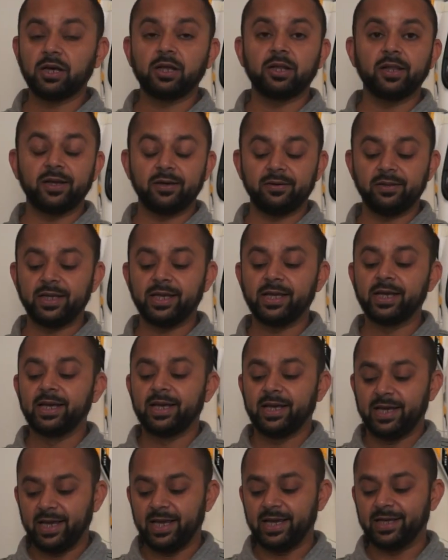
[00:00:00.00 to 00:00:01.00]
clearly
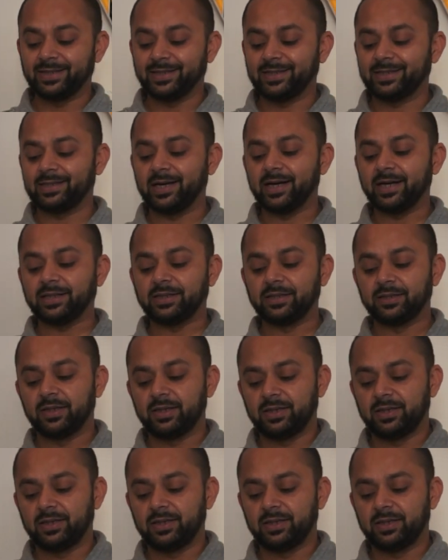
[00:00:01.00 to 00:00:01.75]
inside.